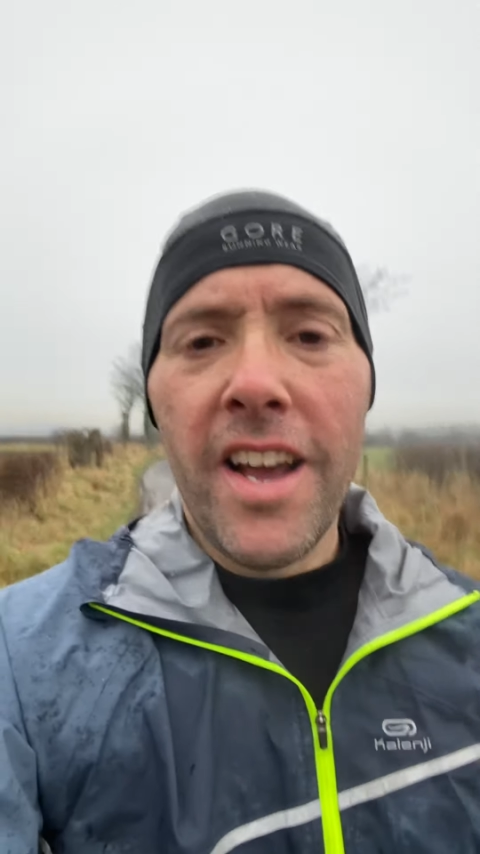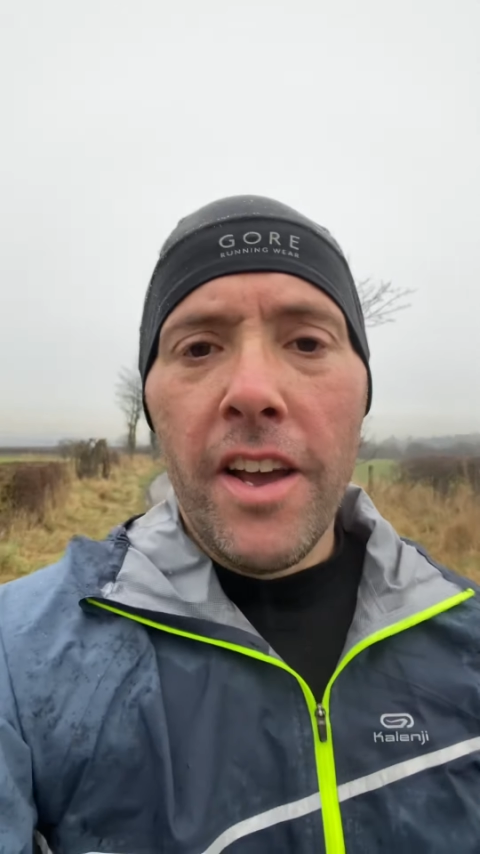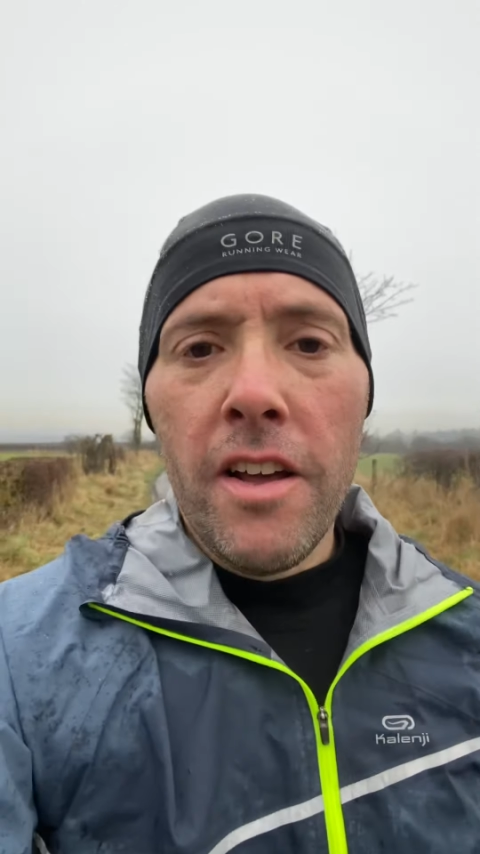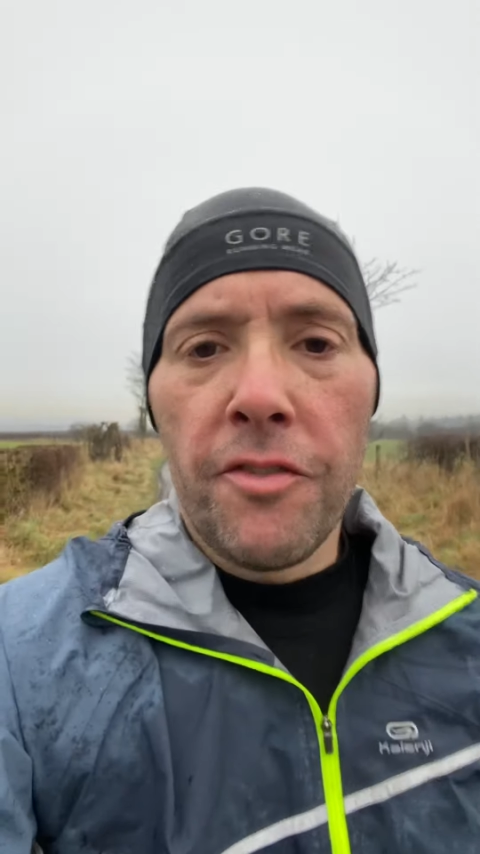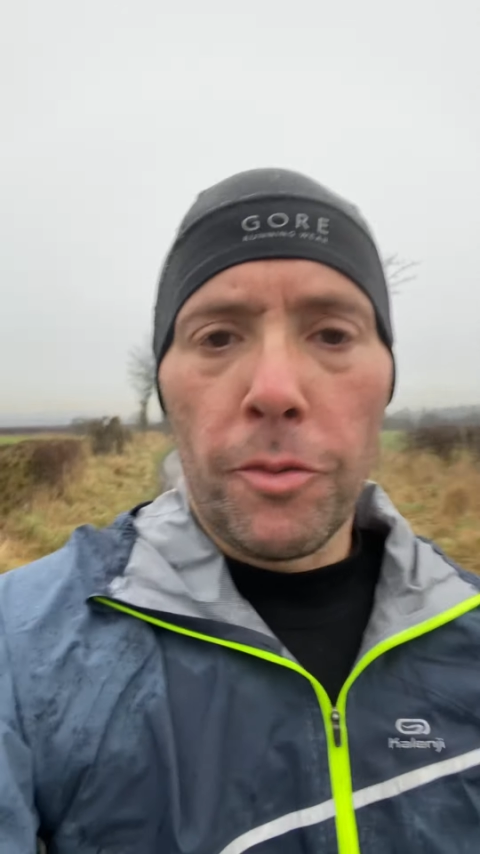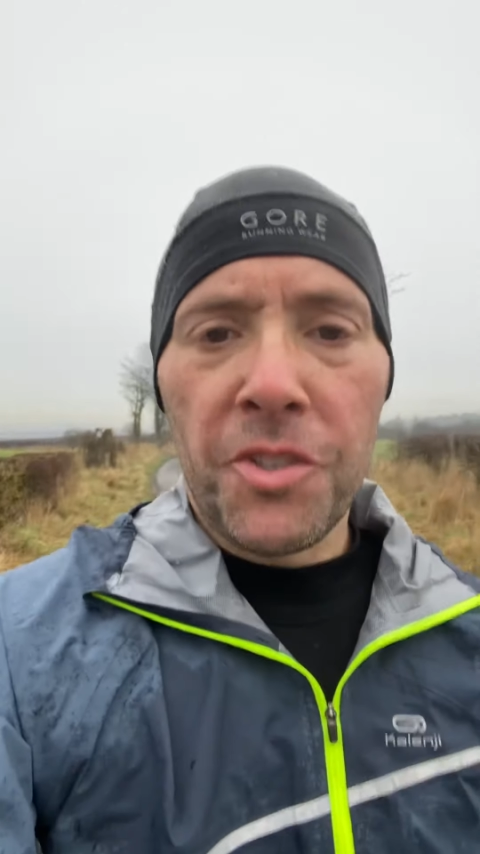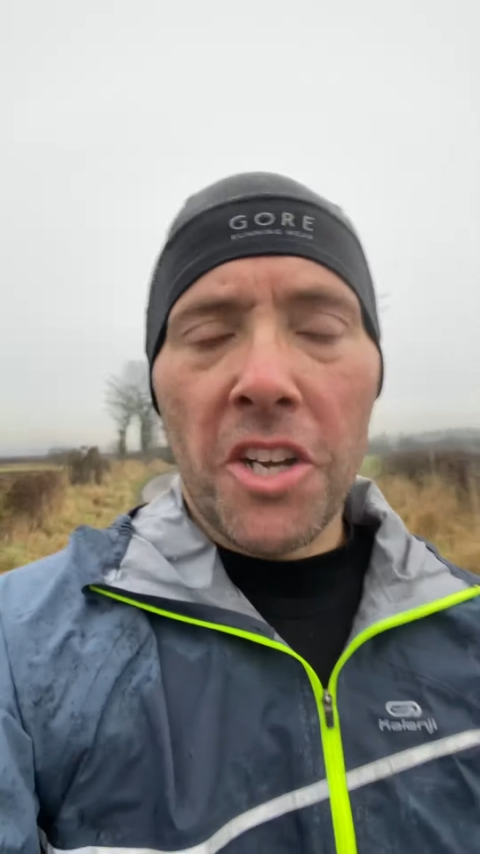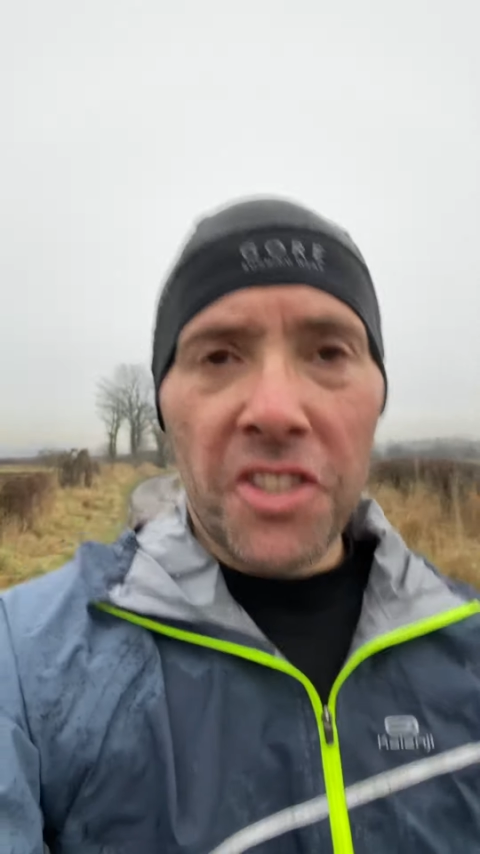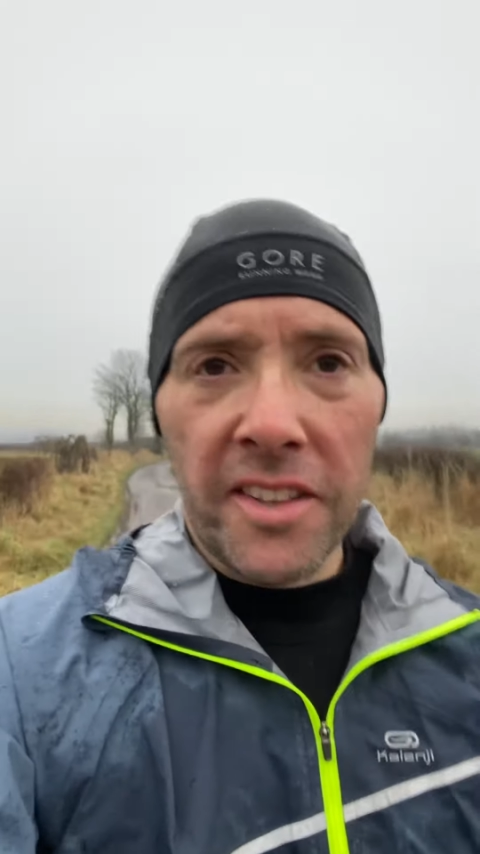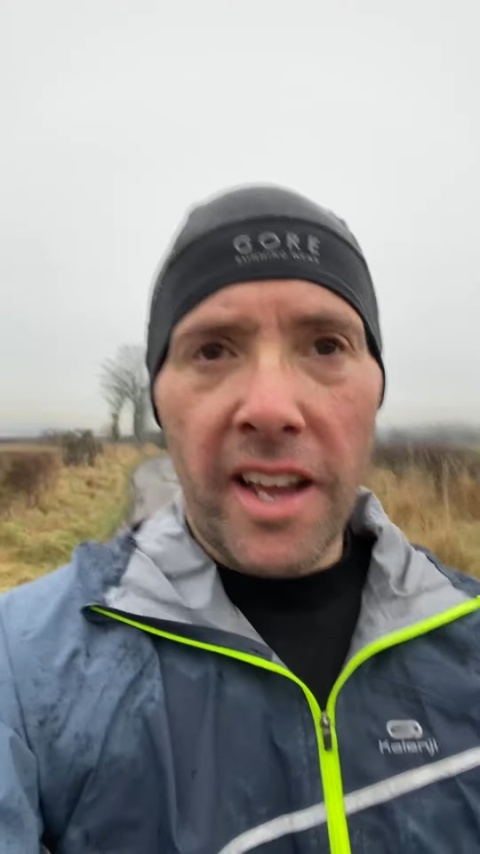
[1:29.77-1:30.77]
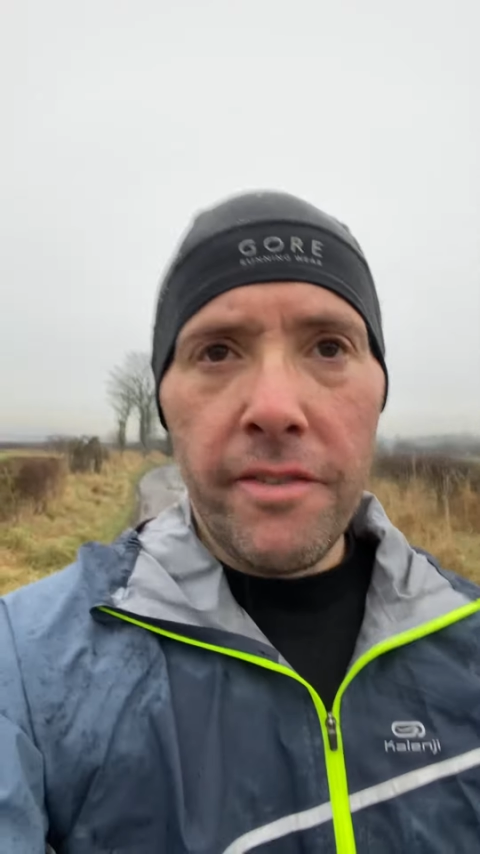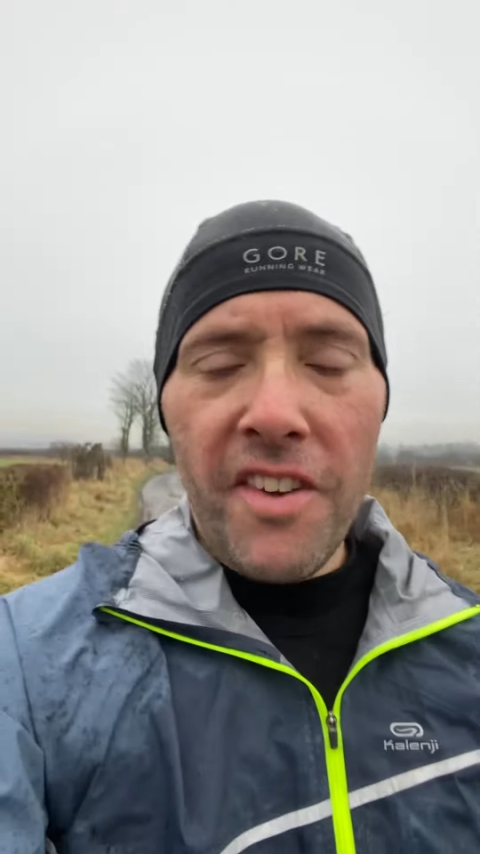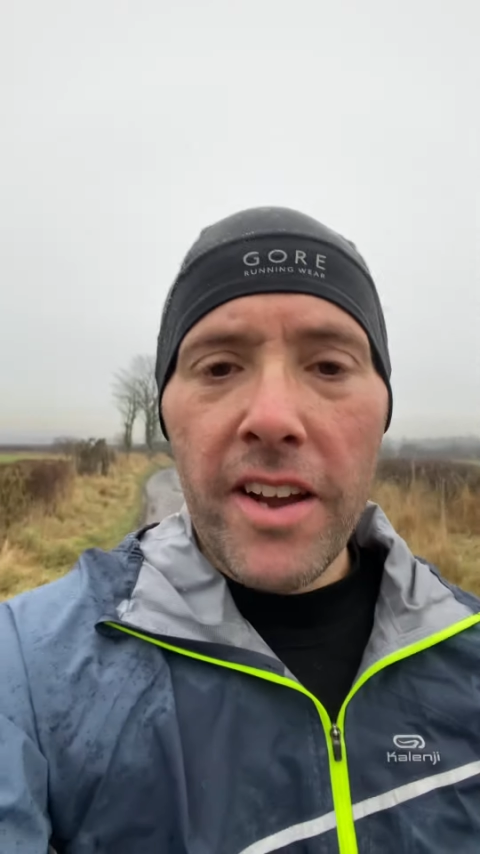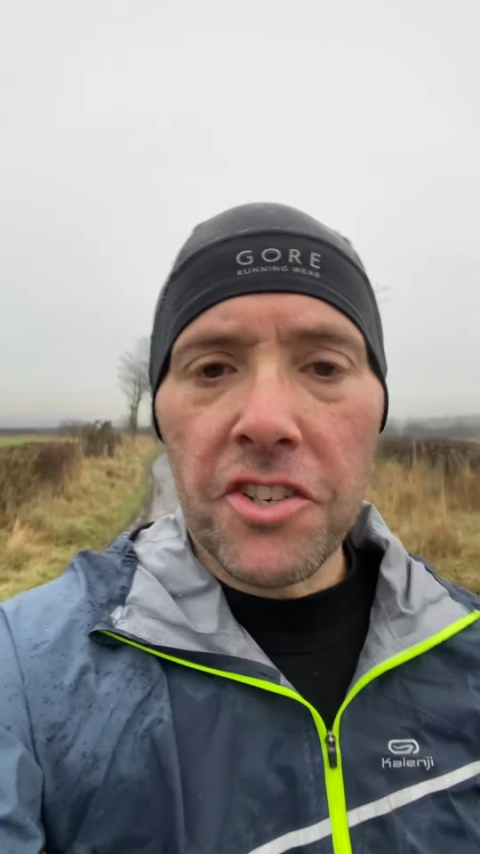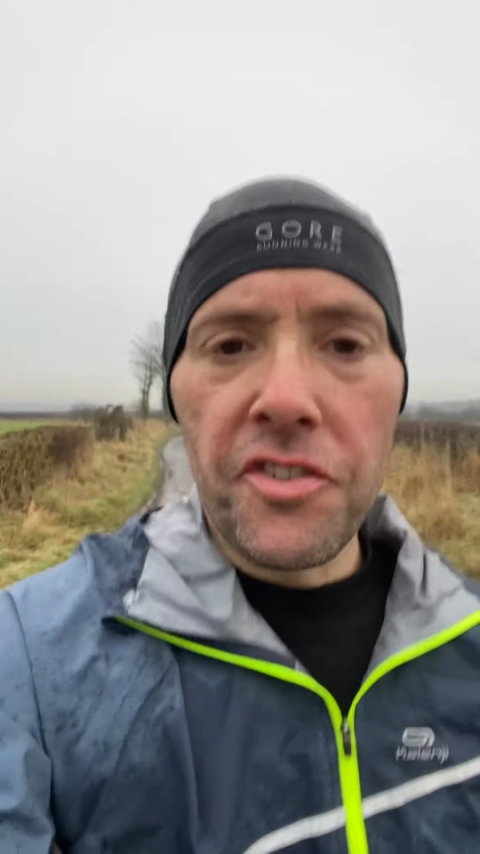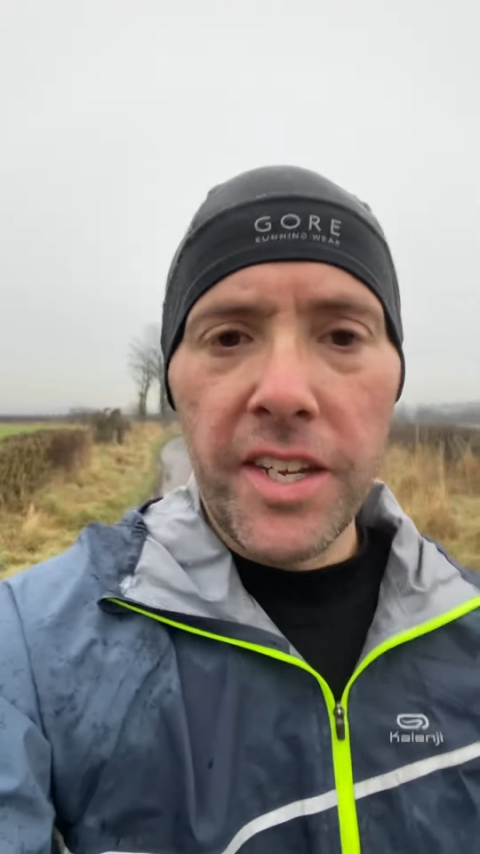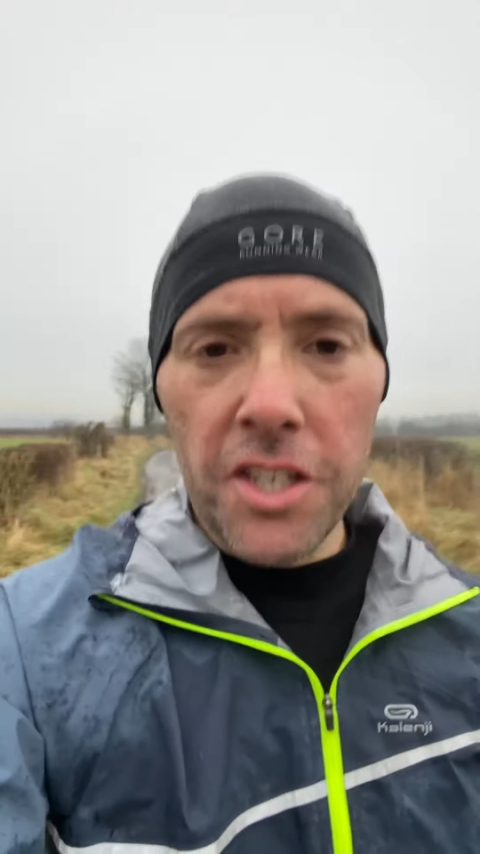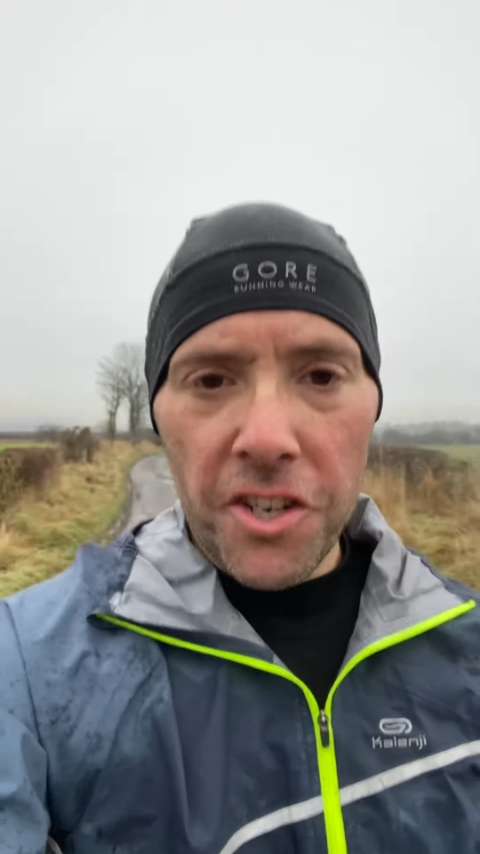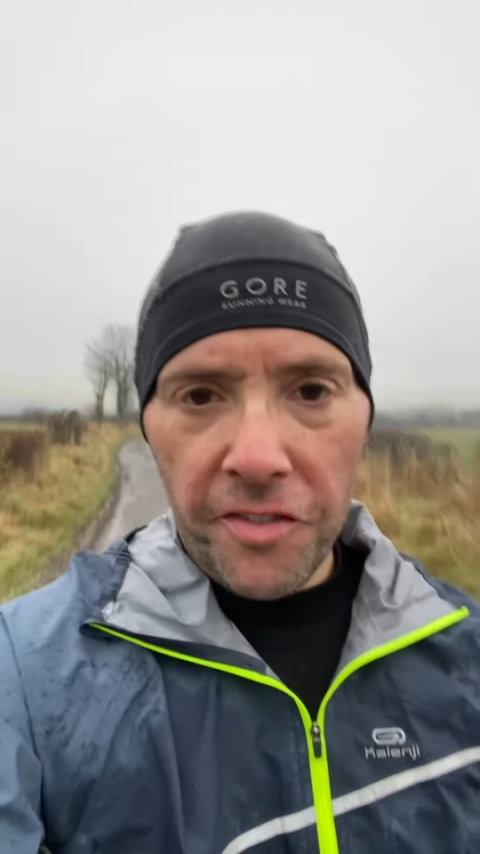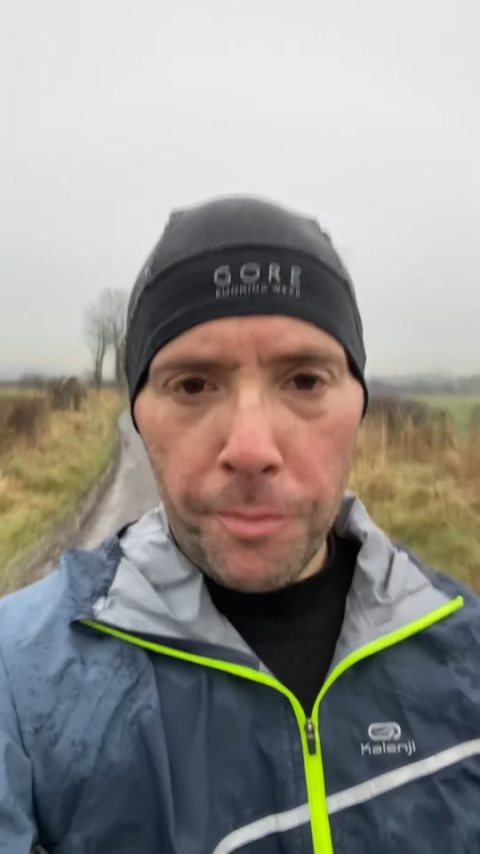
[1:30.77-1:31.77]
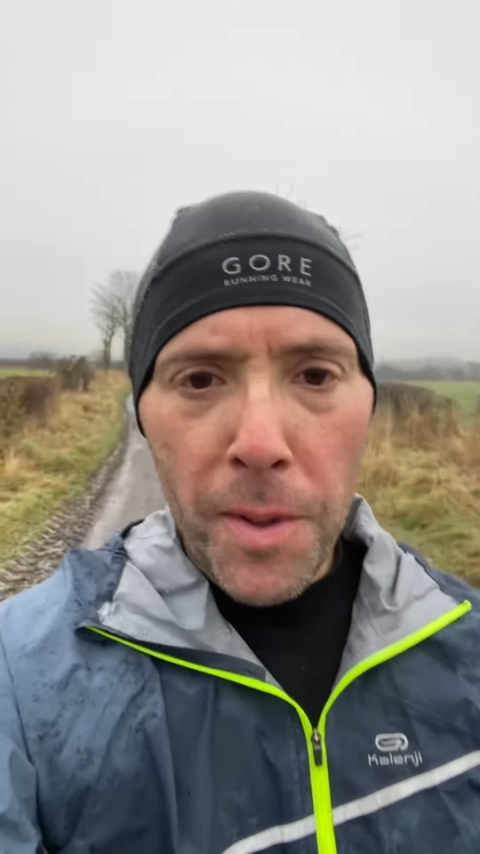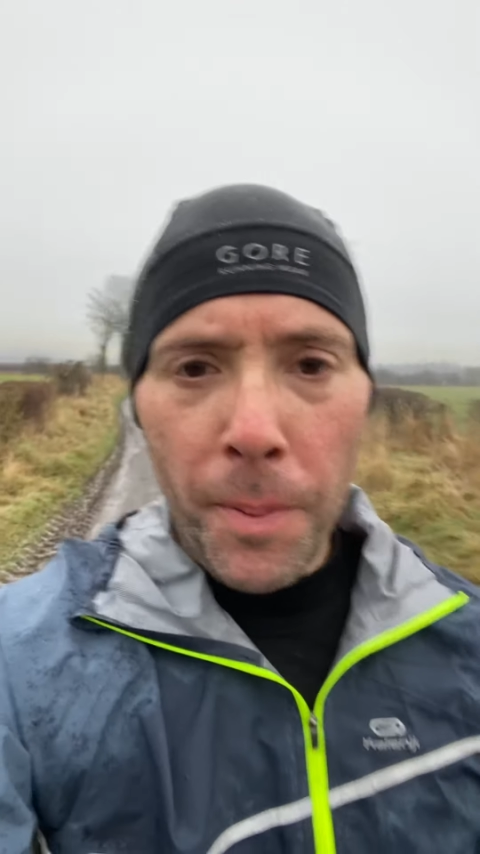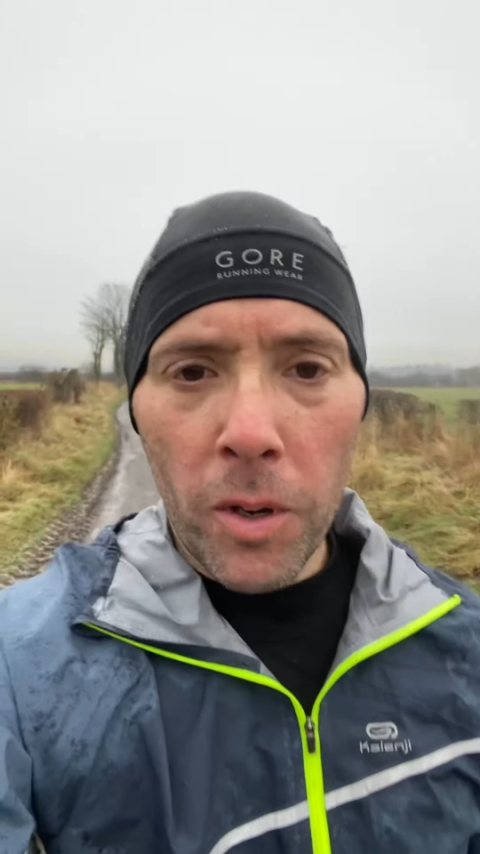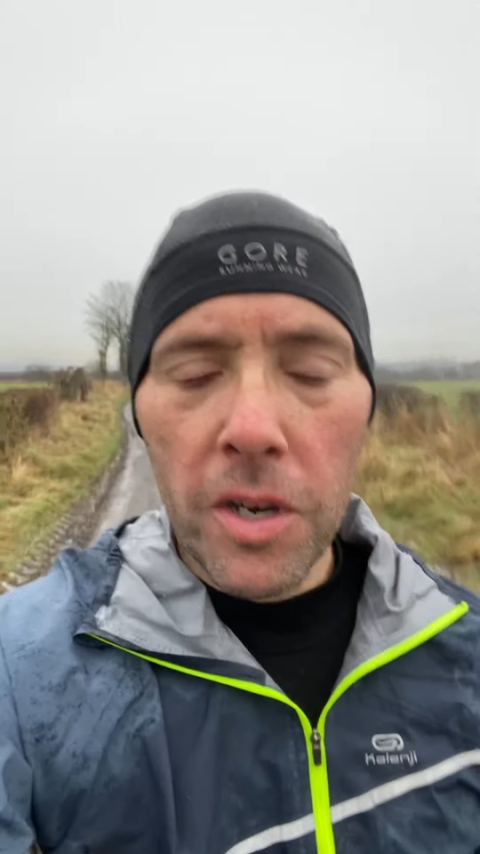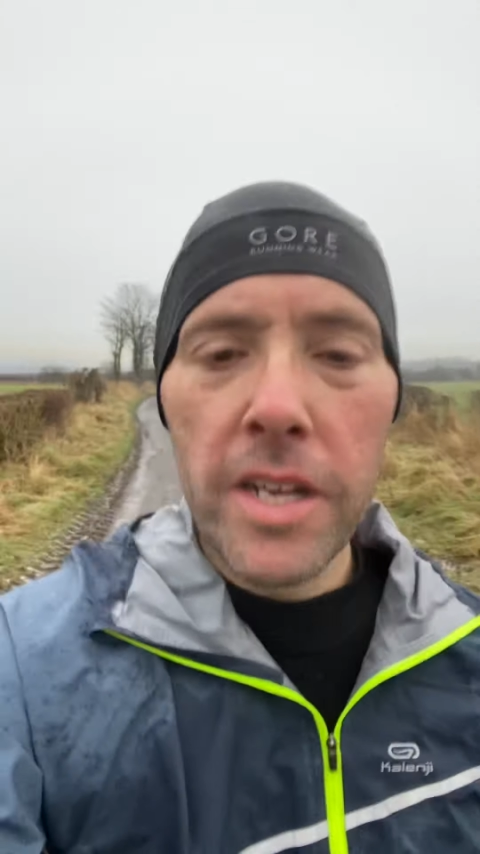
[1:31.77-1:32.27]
from such a diverse range of people.